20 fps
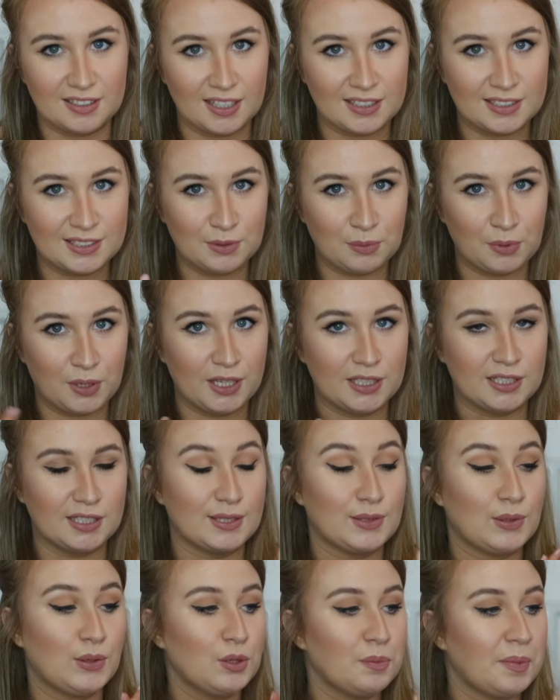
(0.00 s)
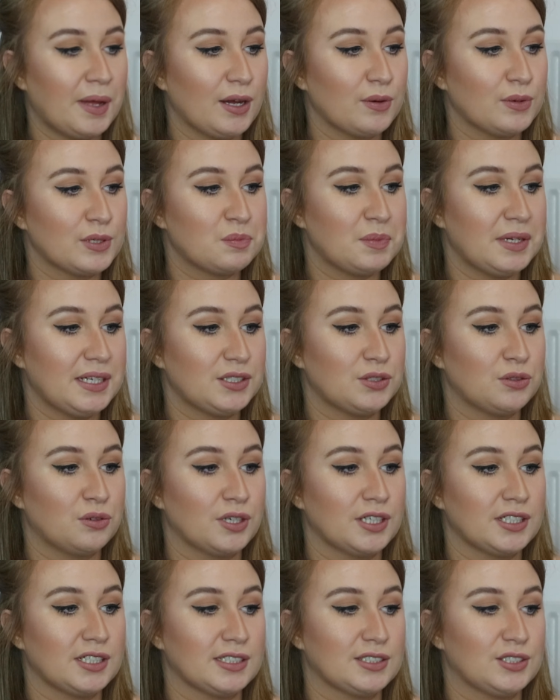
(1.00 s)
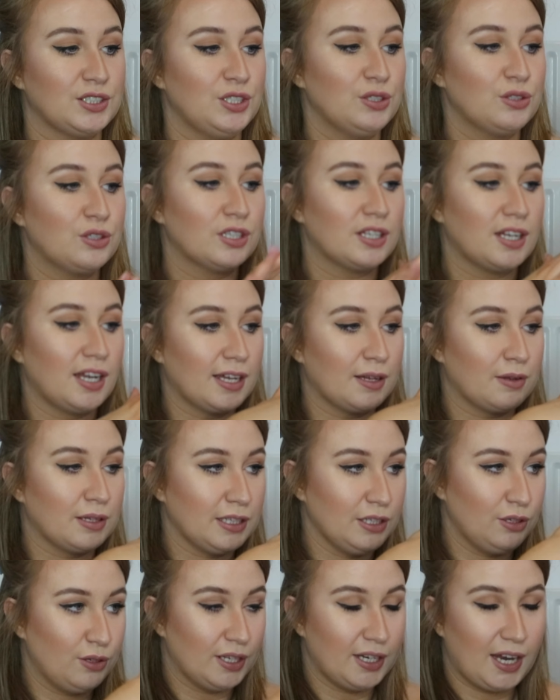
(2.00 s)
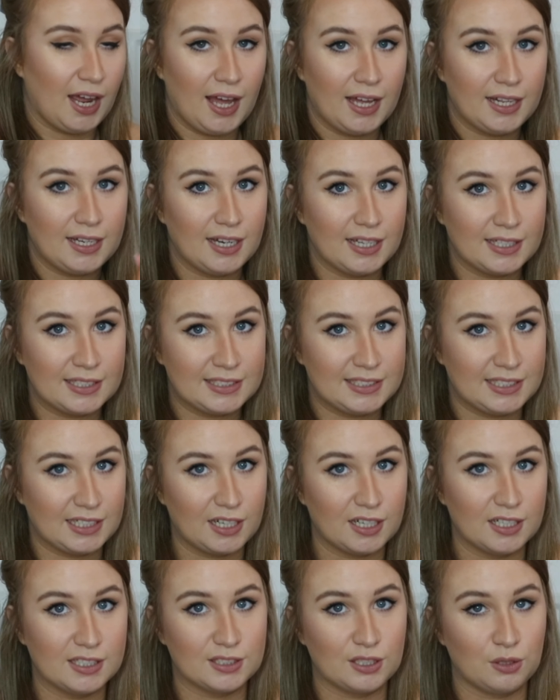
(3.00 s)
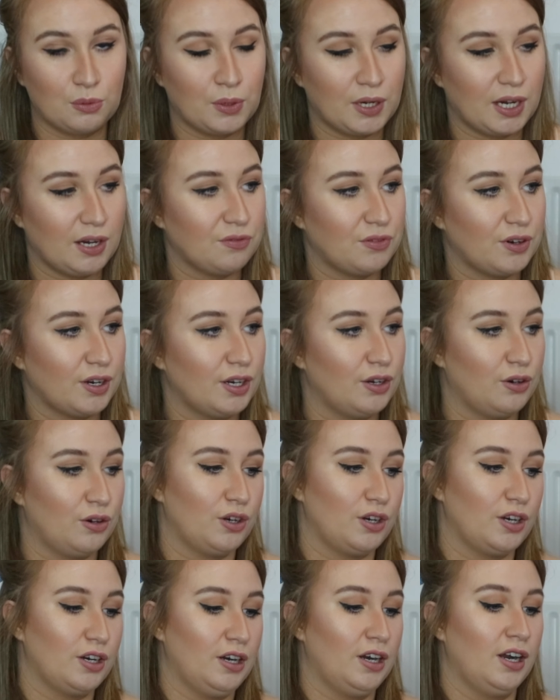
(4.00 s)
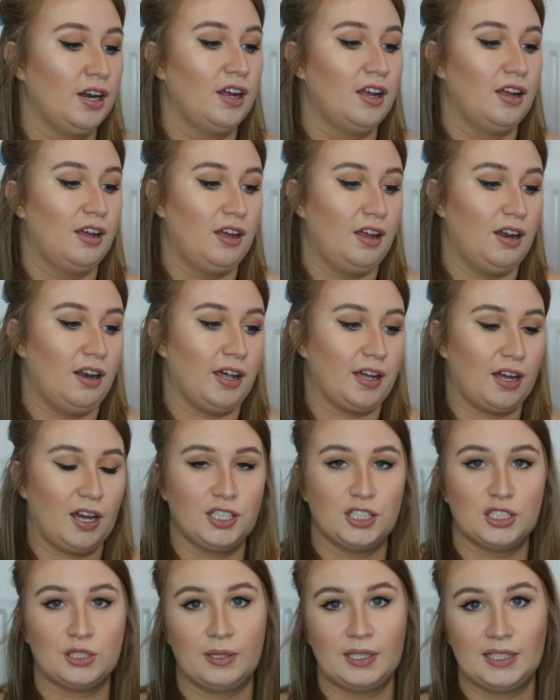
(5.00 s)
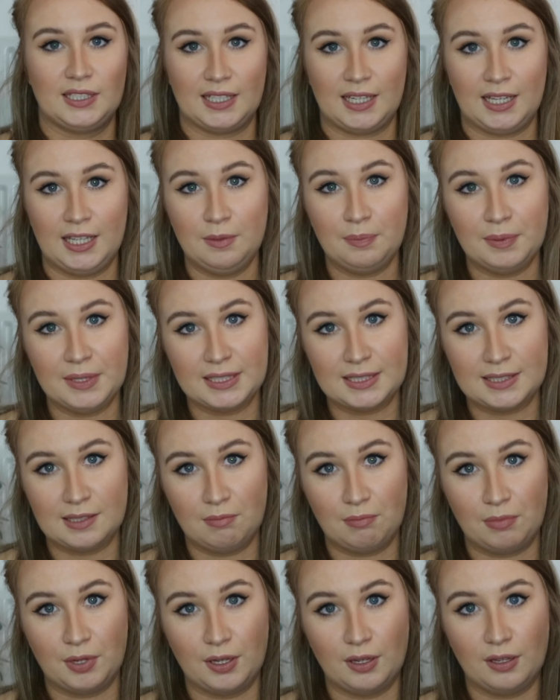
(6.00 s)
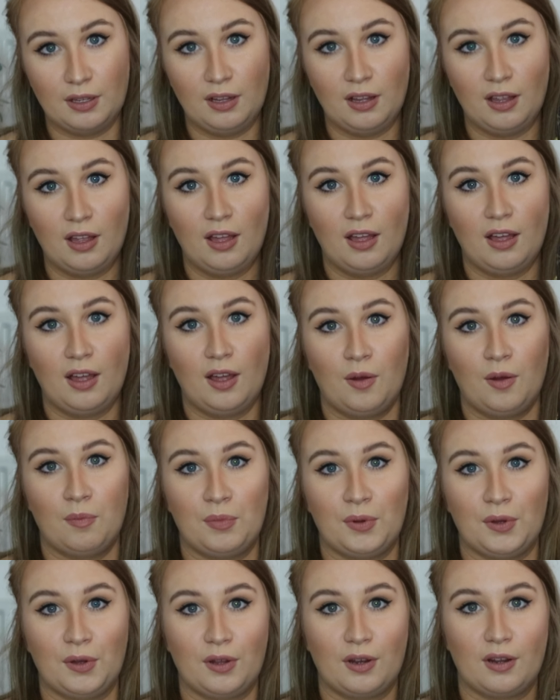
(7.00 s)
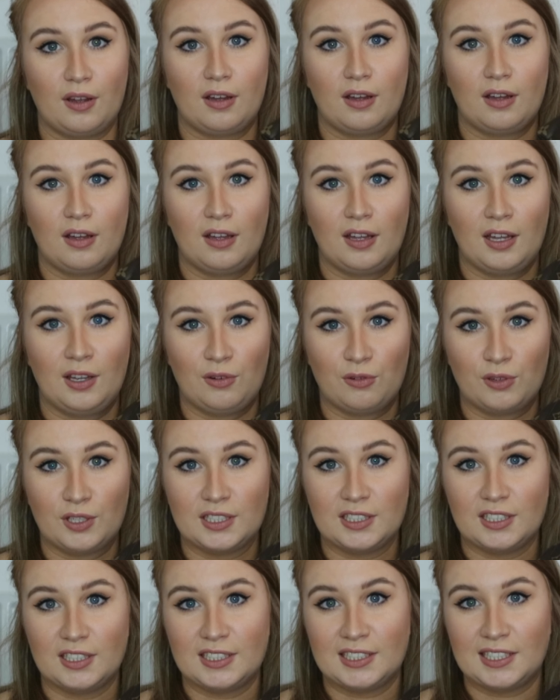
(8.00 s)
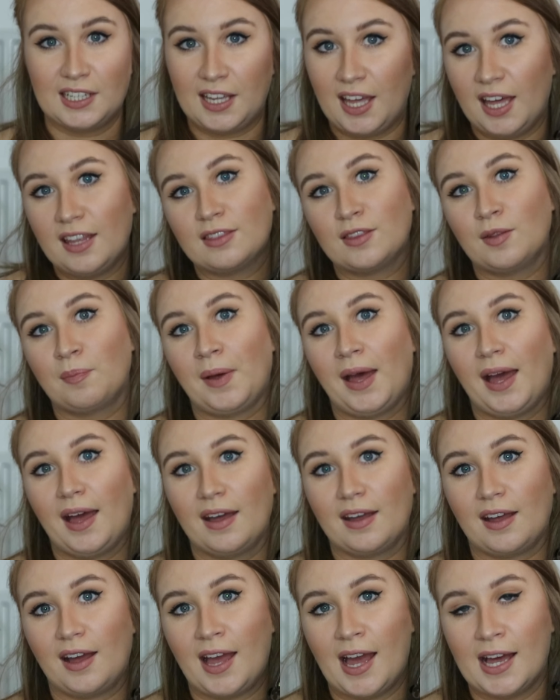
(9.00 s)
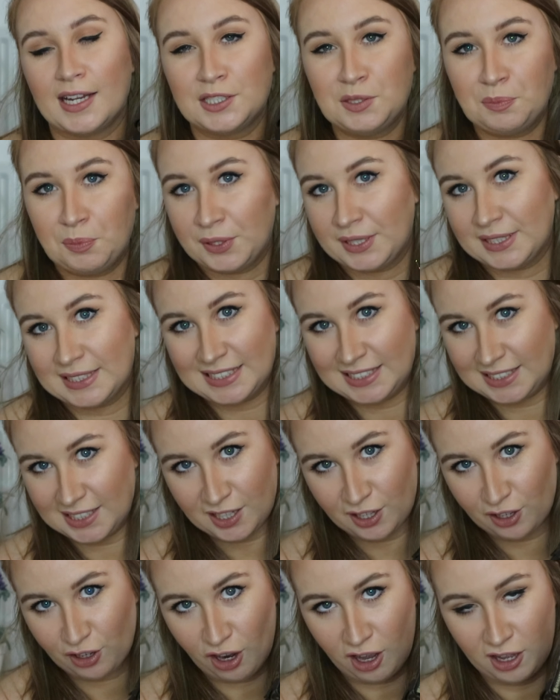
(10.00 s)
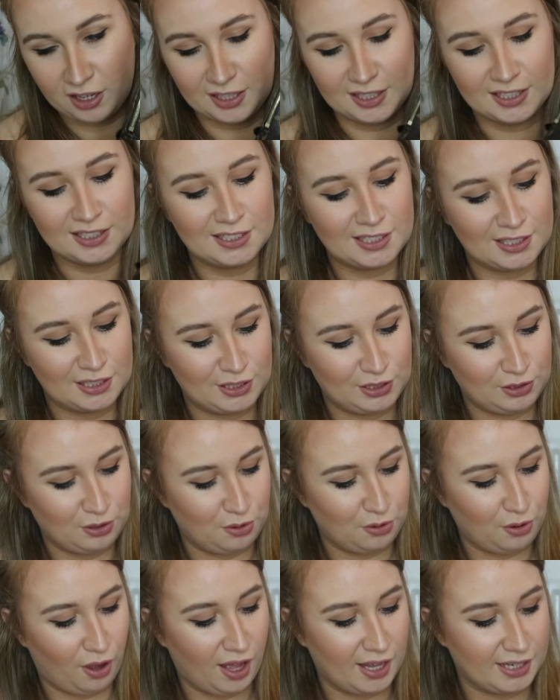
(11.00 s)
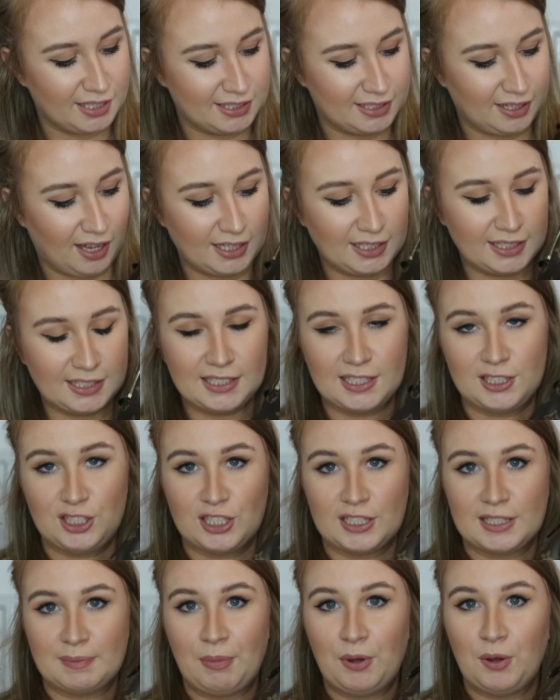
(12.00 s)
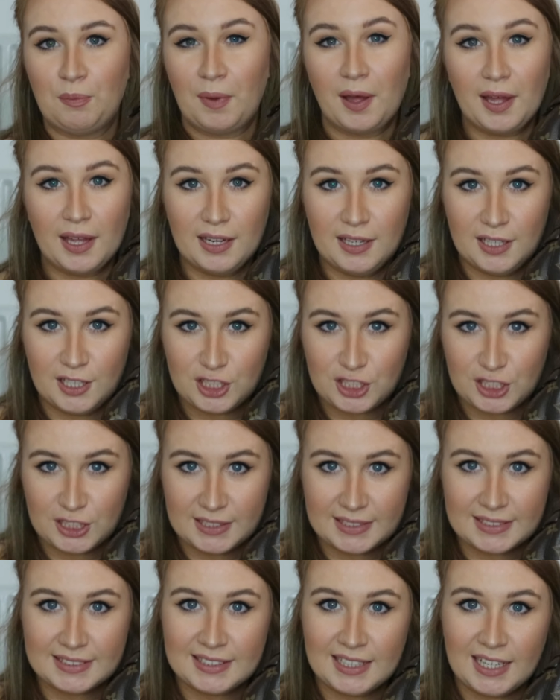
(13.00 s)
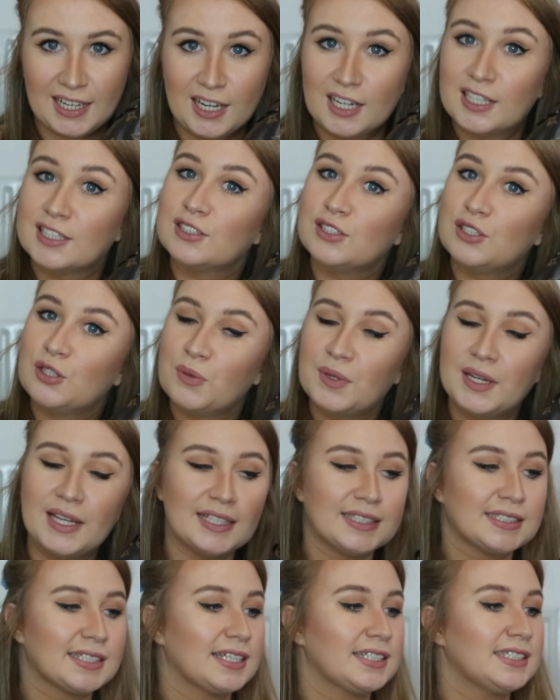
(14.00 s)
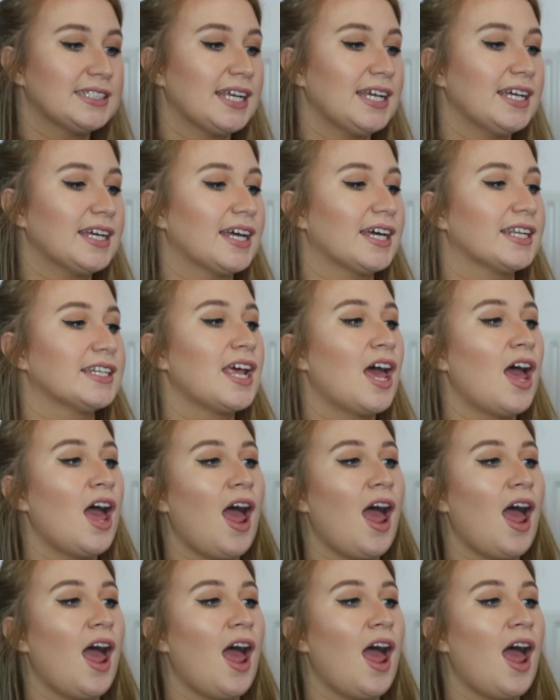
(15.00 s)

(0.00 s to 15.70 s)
That's the word. This whole bag was made to order, so you could you can add stickers or whatever, or I just wanted to keep it simple, but in order to get the bag I had to put a sticker on it, so I decided to just put my initials there so no one else can take it.